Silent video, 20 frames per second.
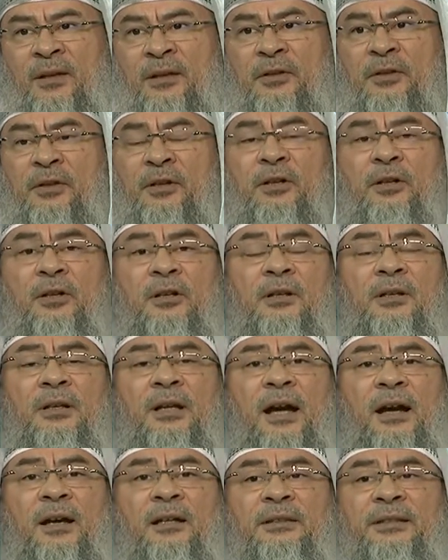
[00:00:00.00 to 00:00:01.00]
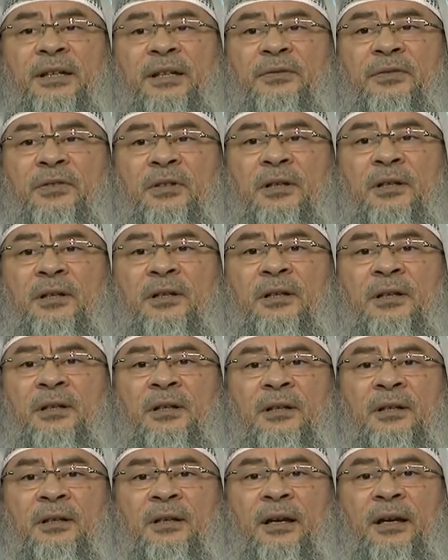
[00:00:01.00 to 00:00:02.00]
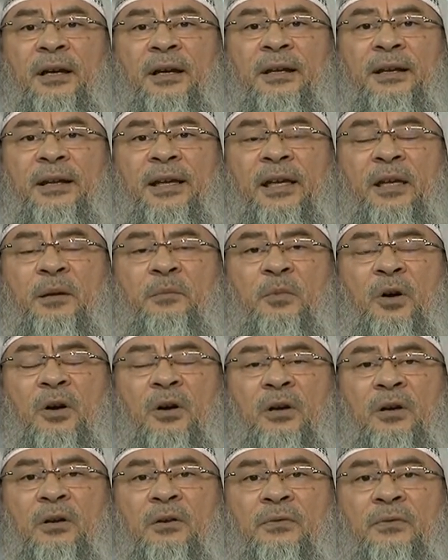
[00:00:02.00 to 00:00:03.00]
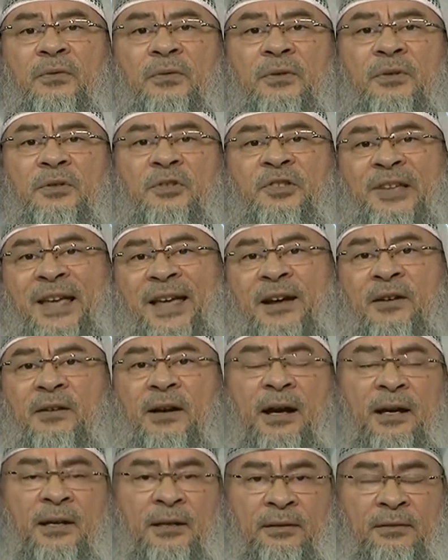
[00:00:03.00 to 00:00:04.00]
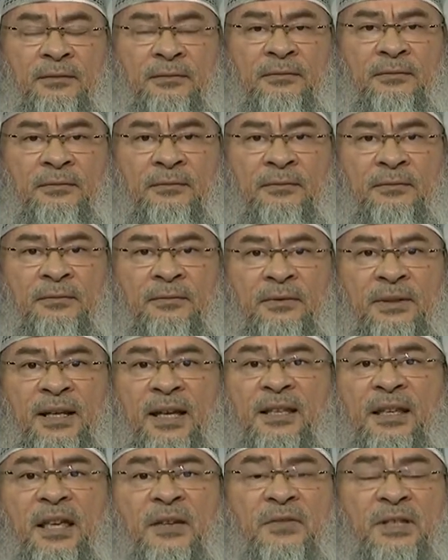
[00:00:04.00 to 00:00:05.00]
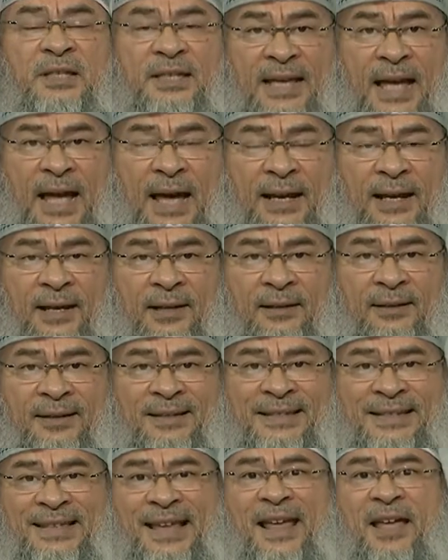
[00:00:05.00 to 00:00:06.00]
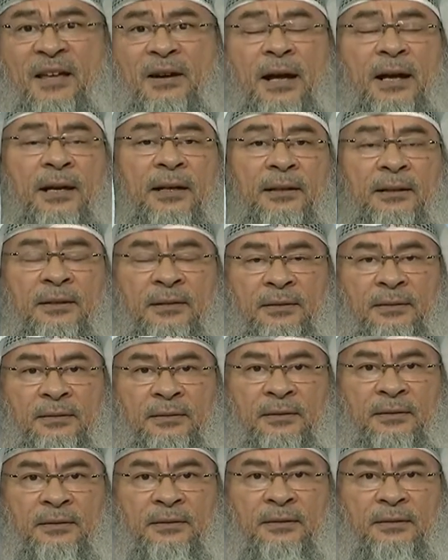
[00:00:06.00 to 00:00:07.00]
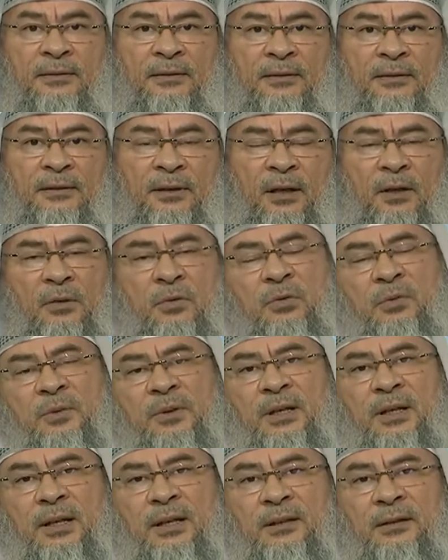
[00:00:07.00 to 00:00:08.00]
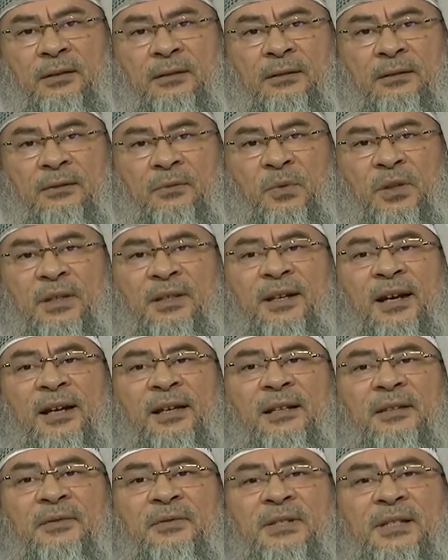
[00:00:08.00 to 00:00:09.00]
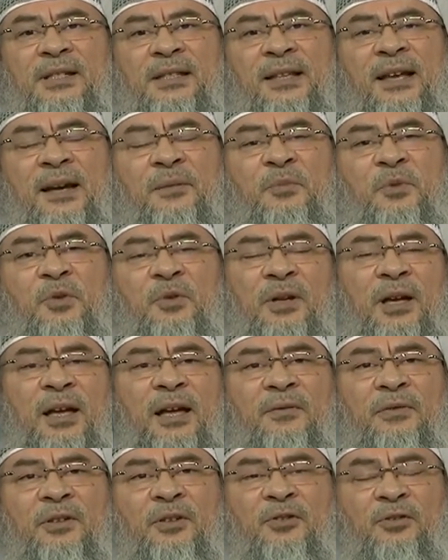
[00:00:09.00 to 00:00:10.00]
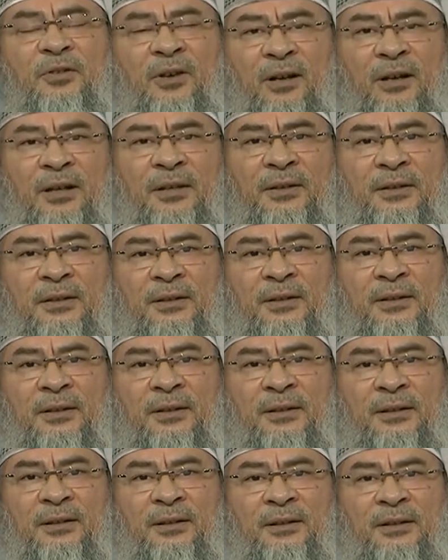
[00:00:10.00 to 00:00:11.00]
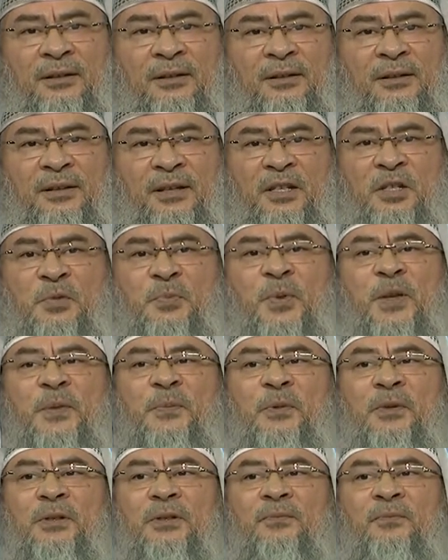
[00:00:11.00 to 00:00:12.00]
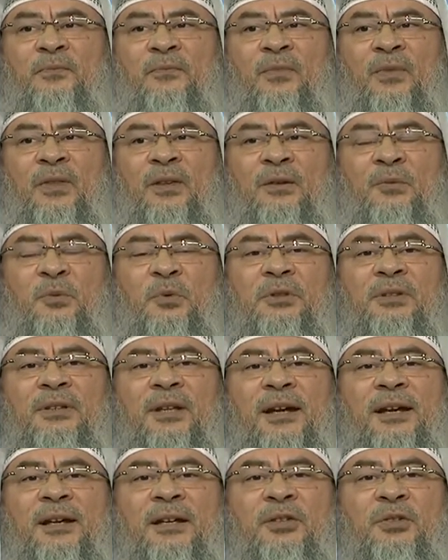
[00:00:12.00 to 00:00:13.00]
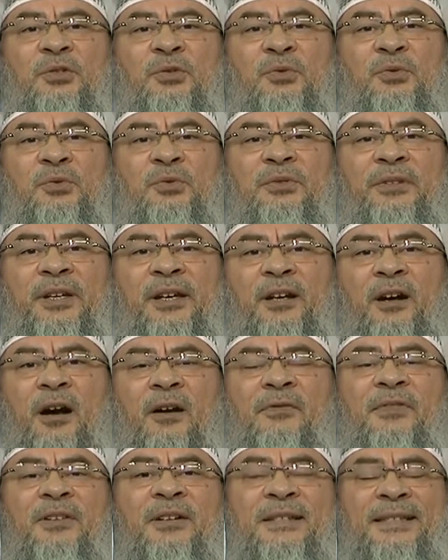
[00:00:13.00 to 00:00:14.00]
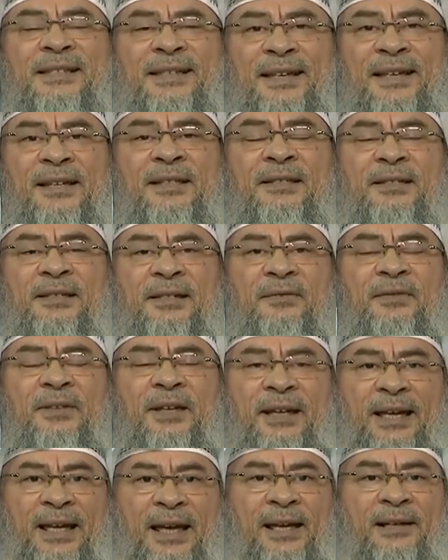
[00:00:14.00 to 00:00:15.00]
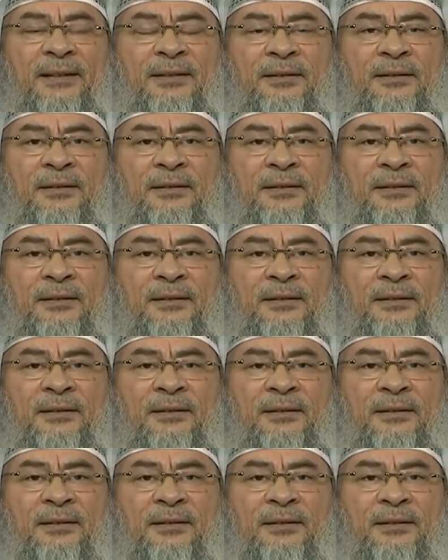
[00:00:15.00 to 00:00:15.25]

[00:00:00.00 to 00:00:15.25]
The girl, I'd give her a name of Sarah. Not even Sarah, Sarah. A'udhu billah. What kind of Islam do you have in your heart? These people would like to take off their skins if they can,